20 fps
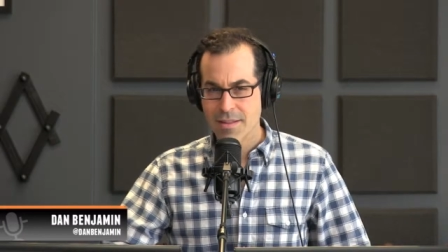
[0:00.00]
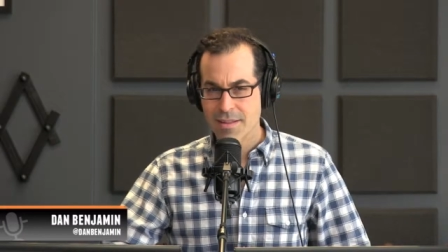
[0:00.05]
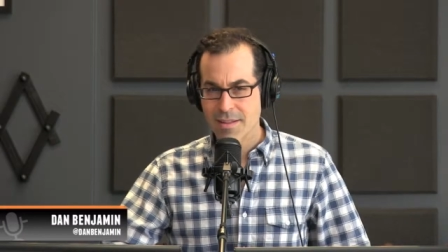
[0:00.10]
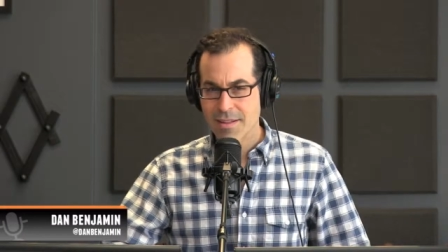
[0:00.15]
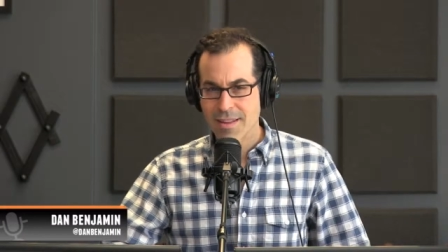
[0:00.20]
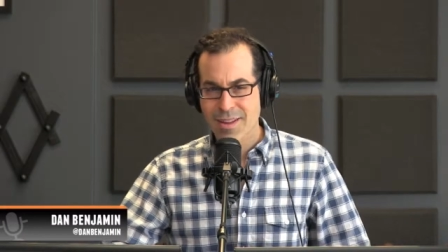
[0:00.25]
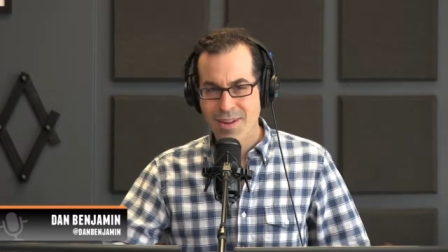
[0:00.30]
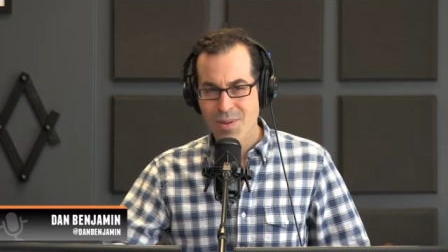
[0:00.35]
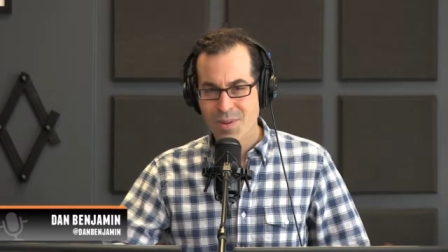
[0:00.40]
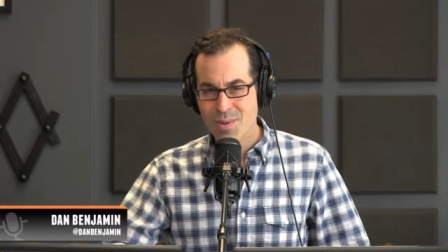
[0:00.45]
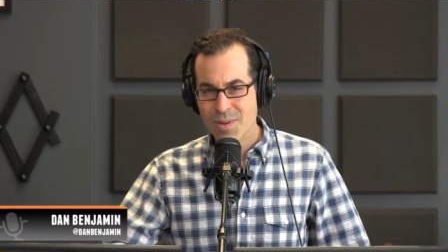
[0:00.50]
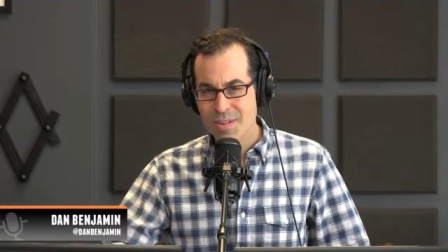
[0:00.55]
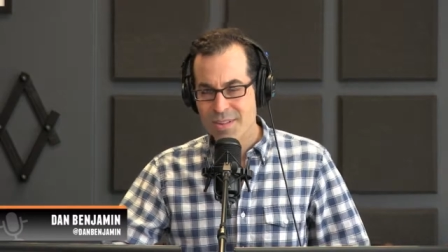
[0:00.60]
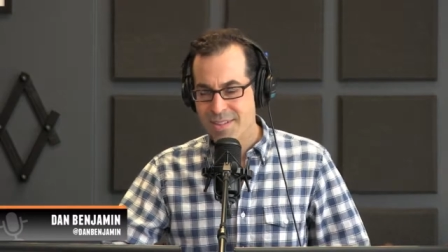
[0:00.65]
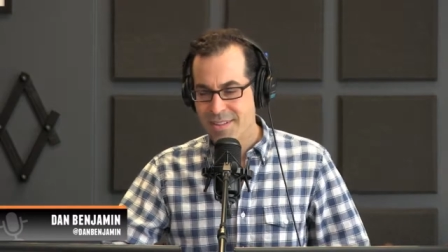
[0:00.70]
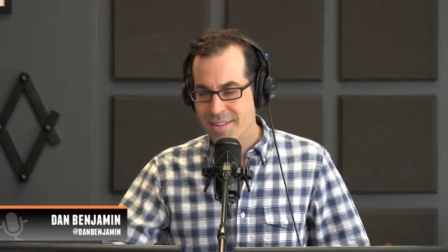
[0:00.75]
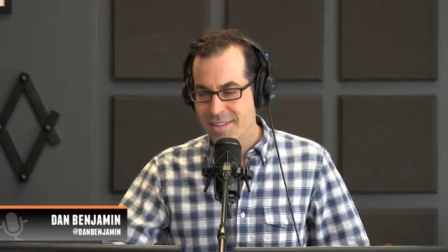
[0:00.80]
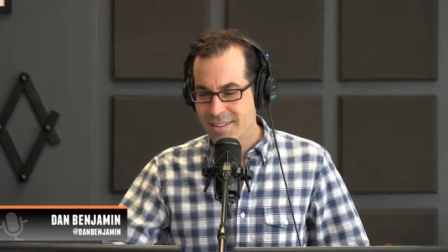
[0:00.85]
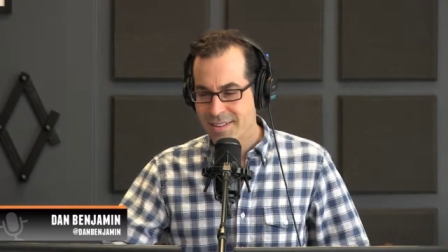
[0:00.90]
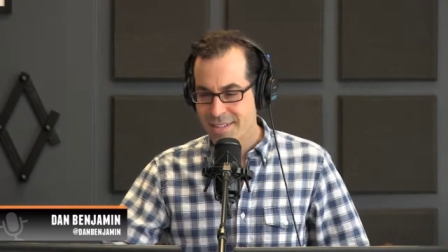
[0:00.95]
No,
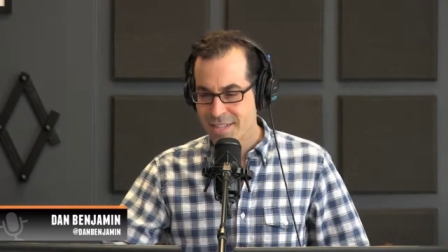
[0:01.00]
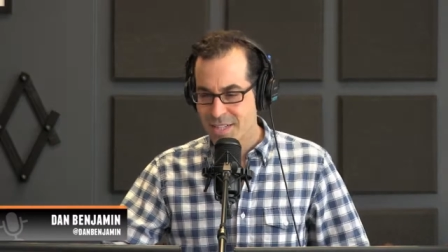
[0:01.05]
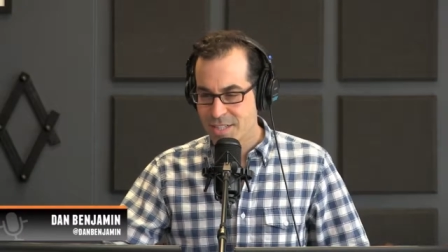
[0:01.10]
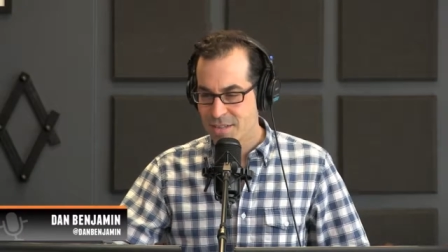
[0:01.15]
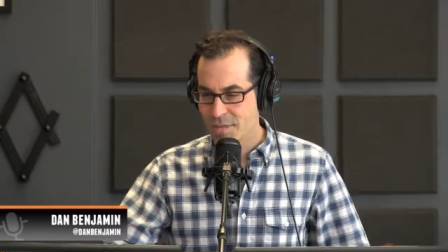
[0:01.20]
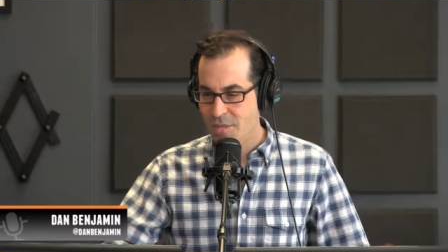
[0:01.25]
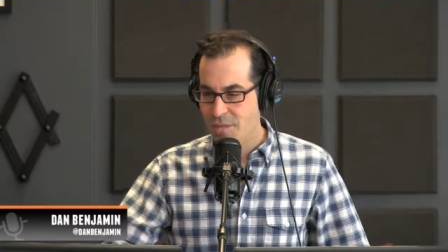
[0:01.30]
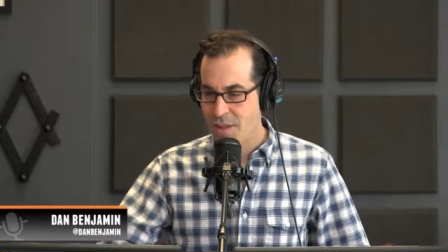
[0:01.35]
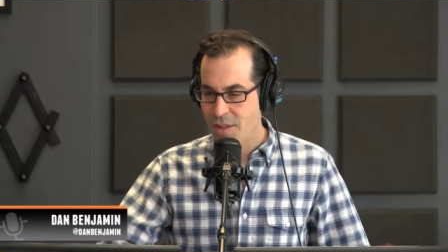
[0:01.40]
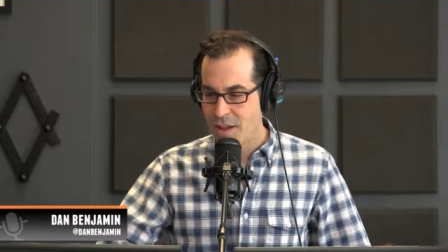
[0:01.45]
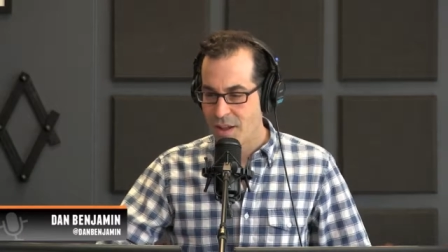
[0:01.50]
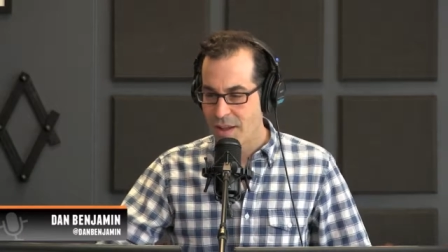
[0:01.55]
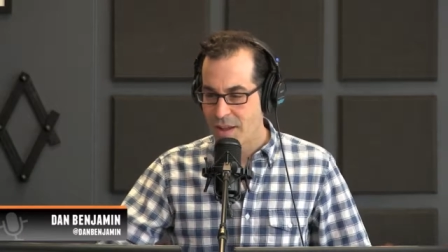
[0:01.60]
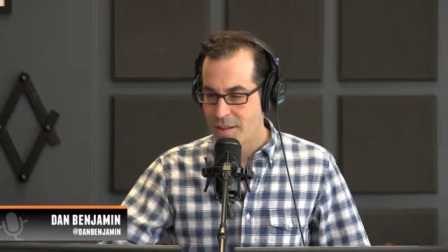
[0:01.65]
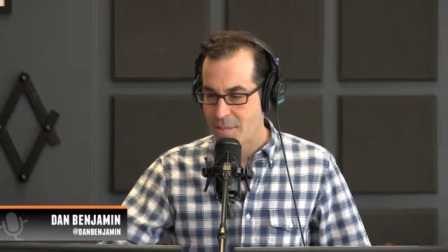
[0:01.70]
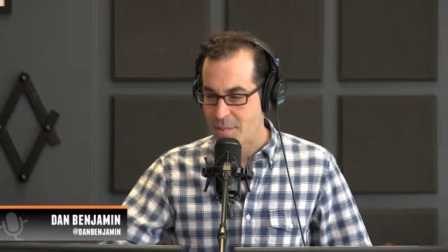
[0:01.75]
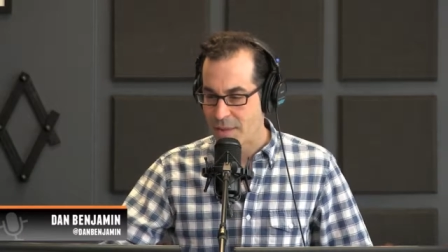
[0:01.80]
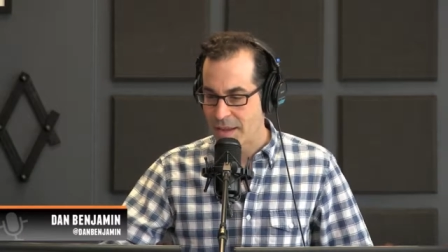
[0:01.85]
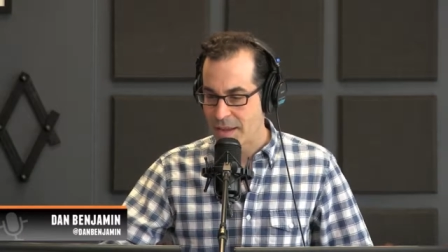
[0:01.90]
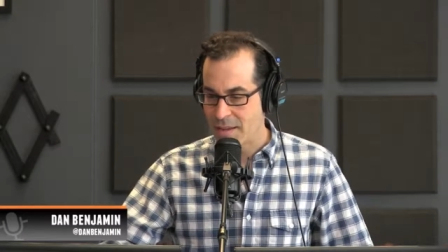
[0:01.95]
it's just
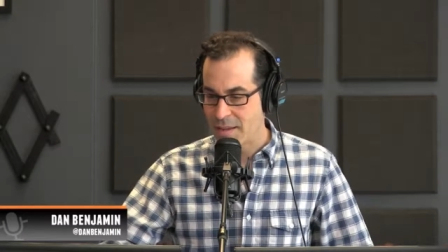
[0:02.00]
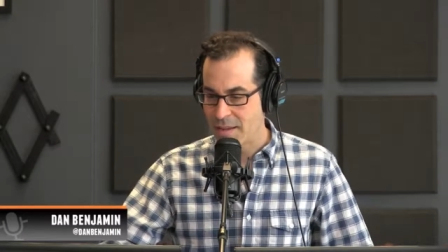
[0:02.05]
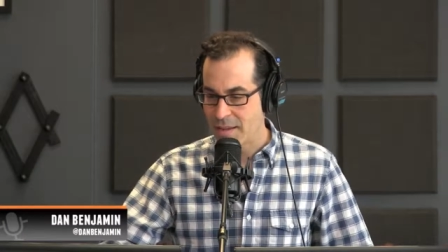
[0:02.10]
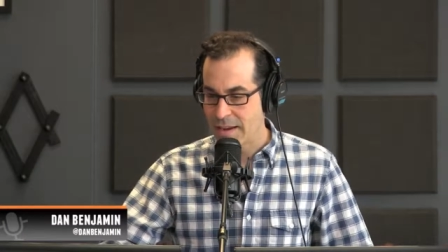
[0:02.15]
flawed, man.